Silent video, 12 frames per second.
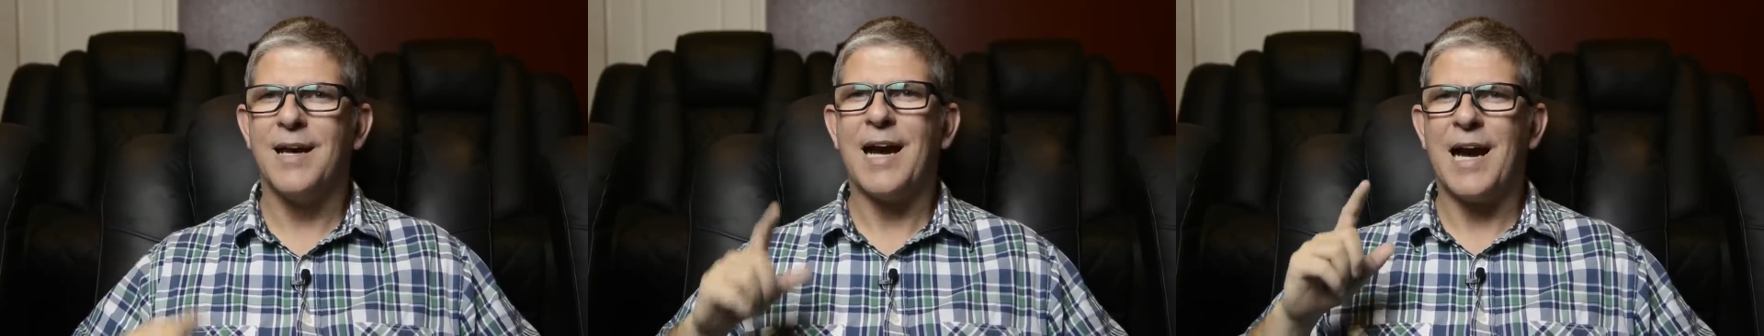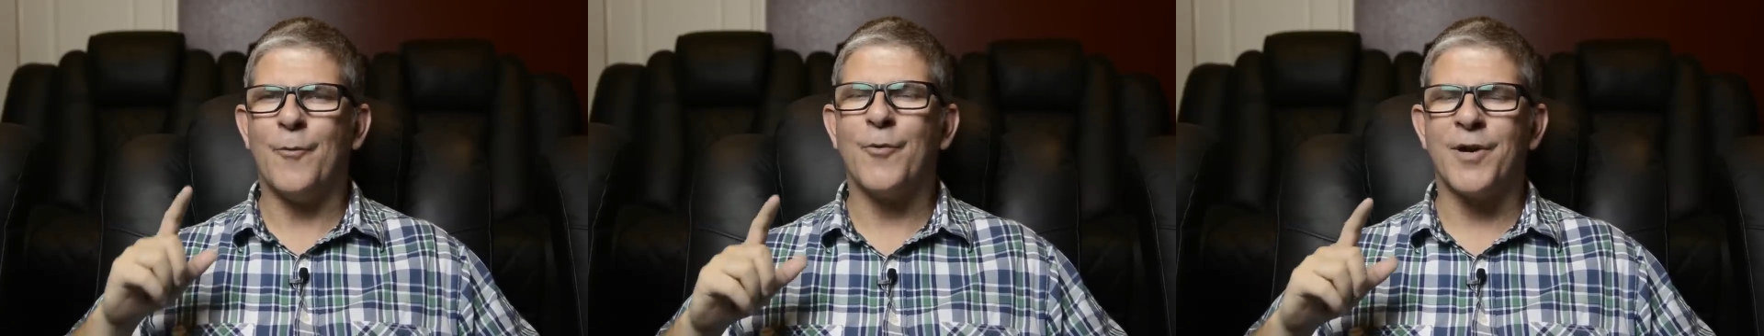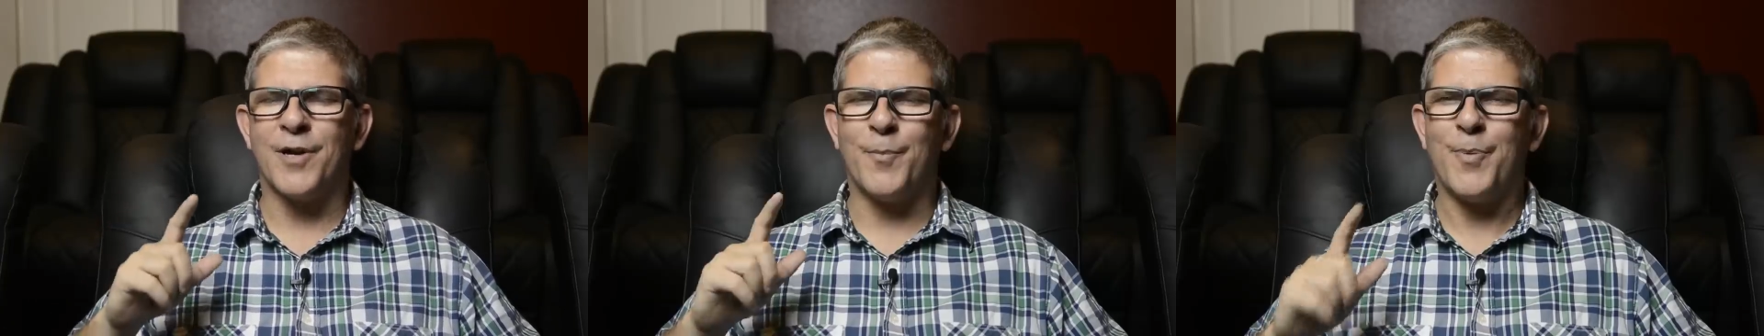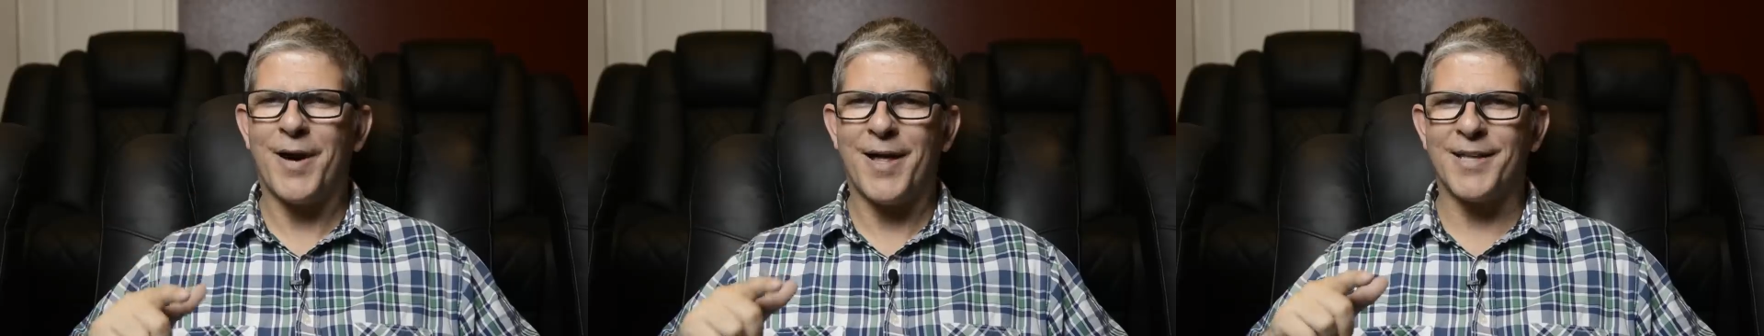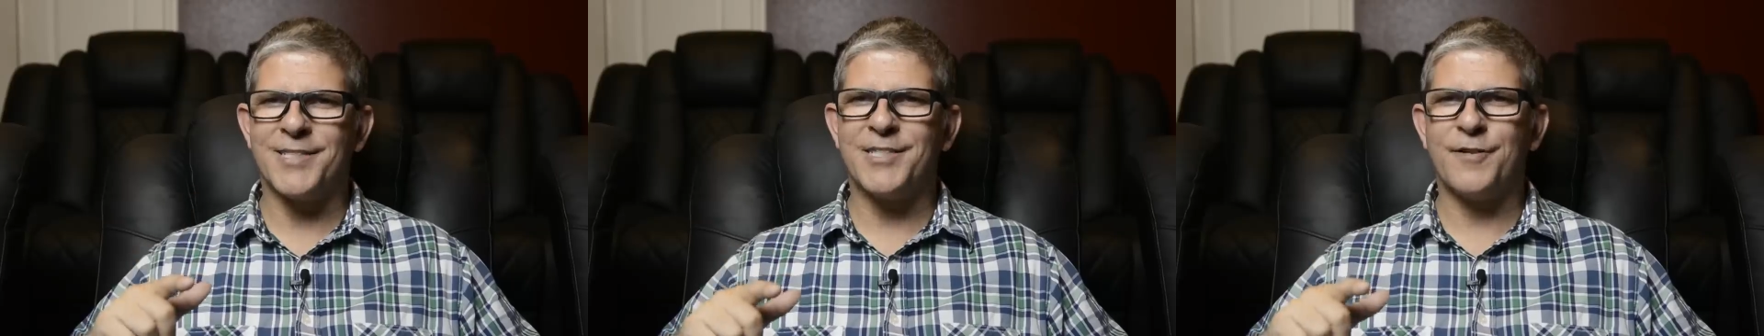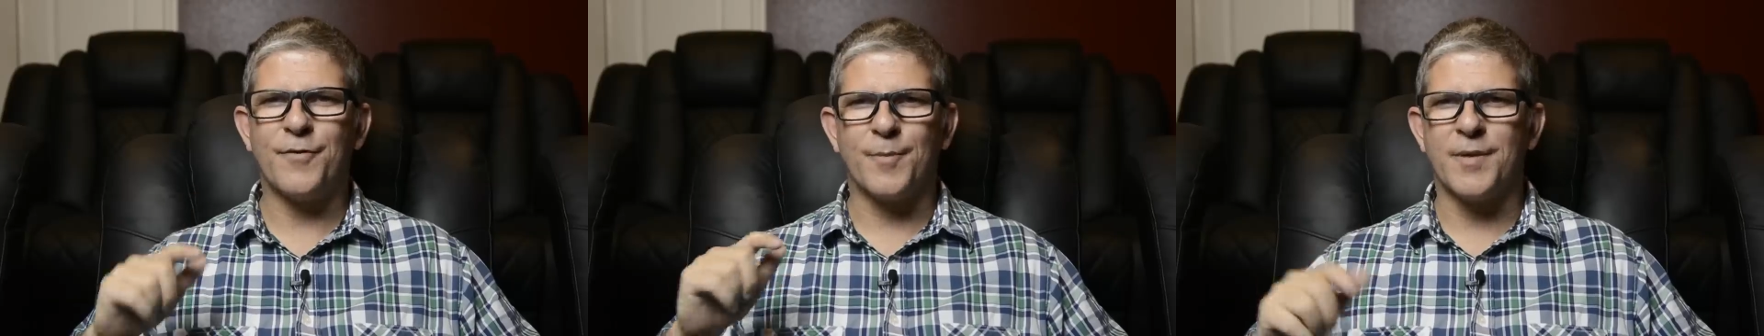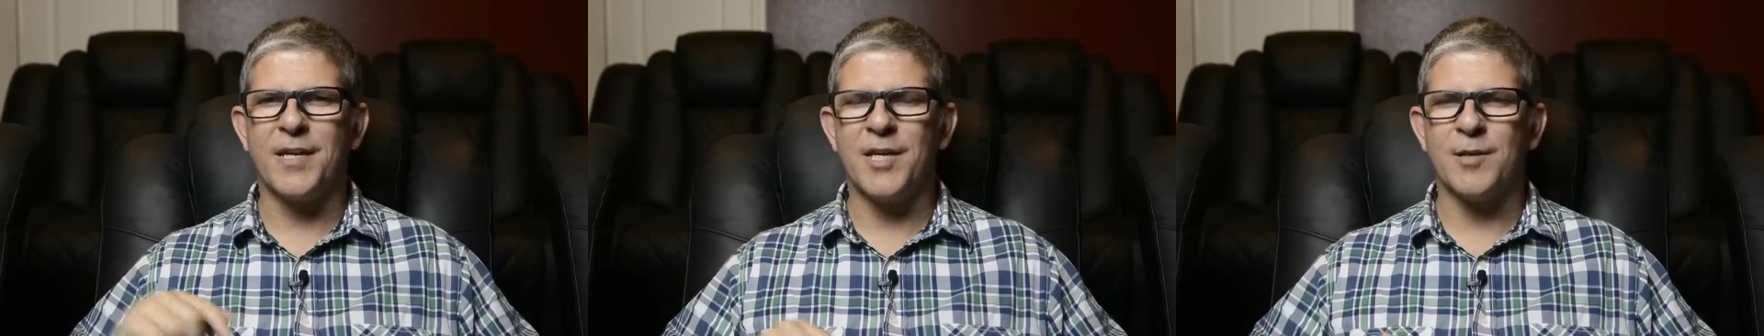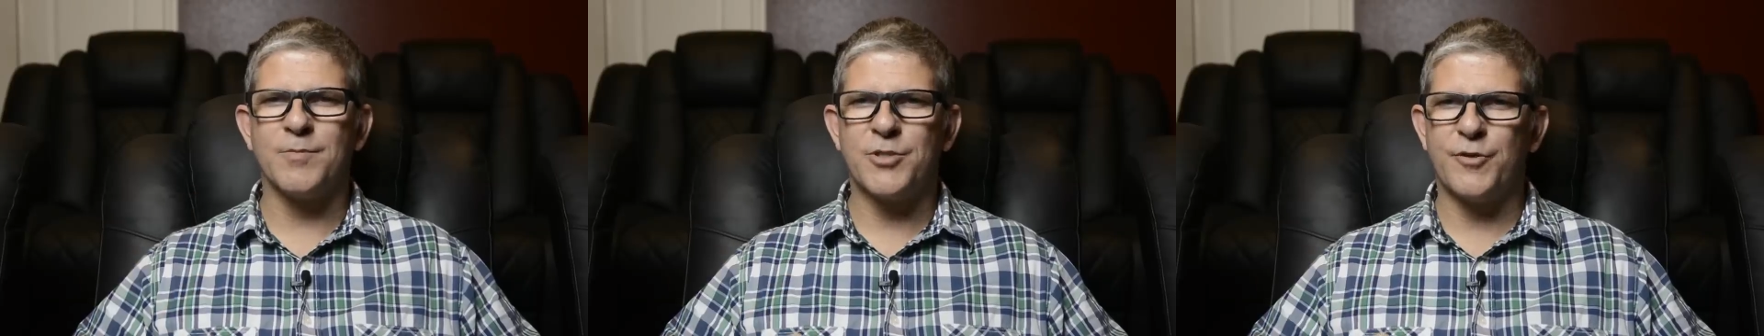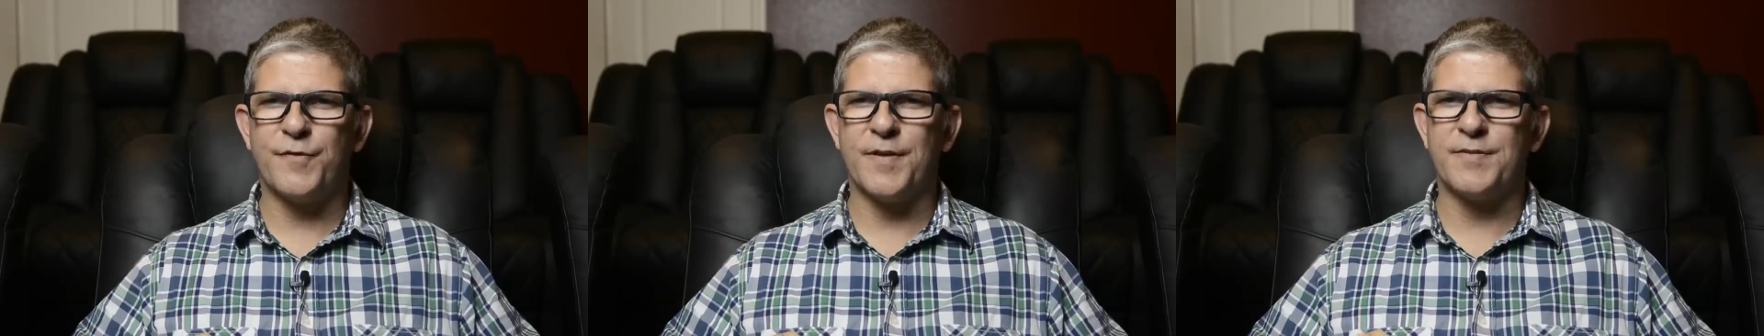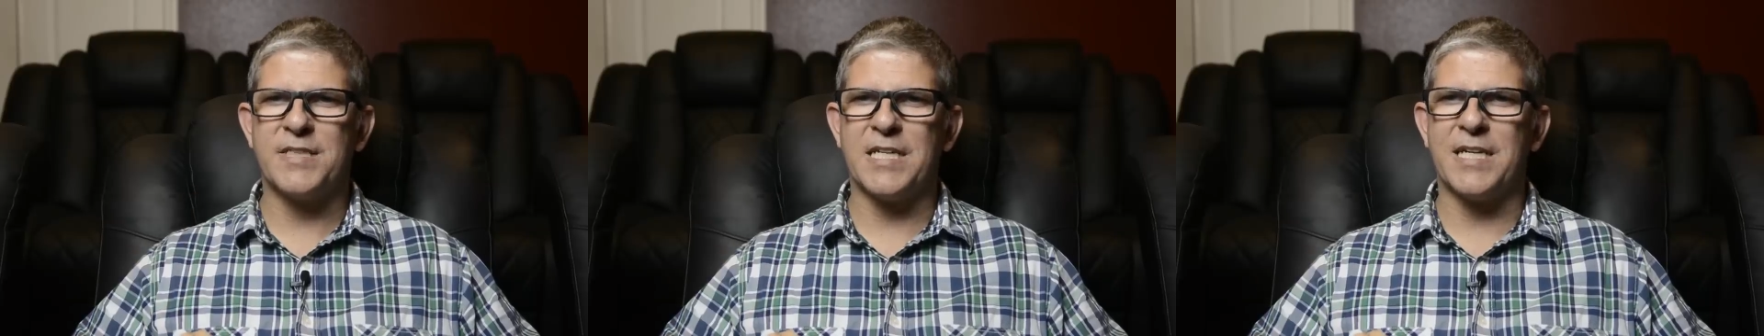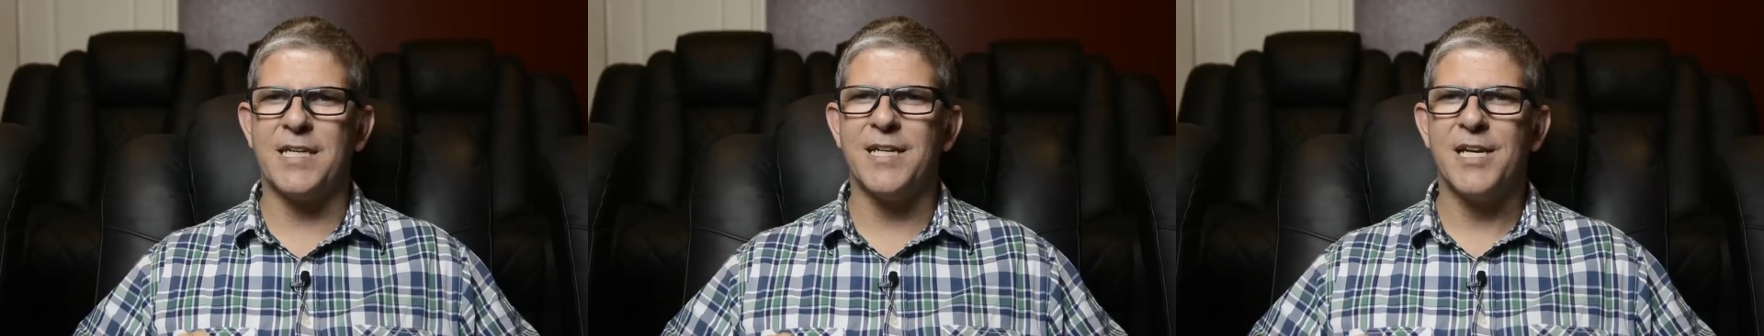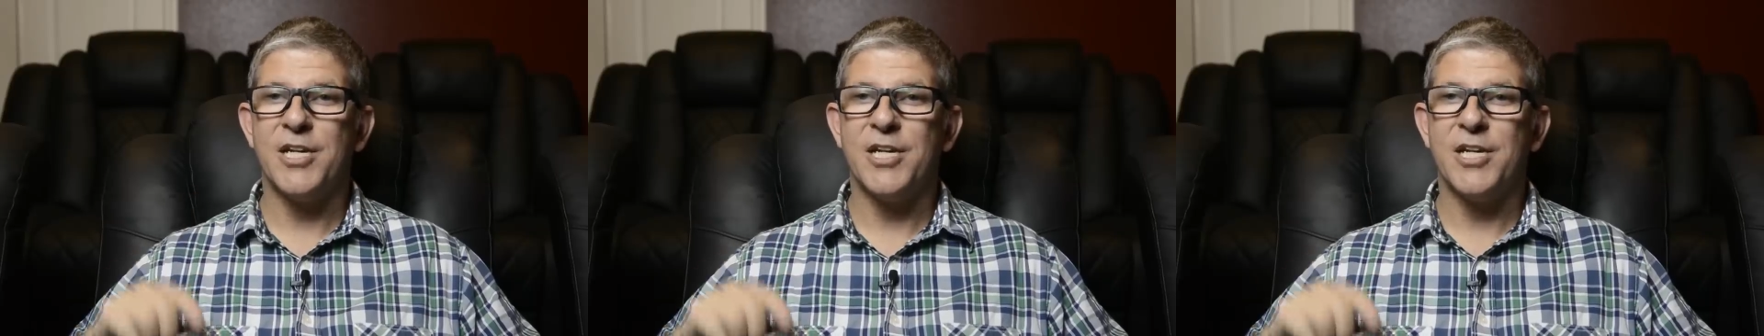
I want an apology from the M215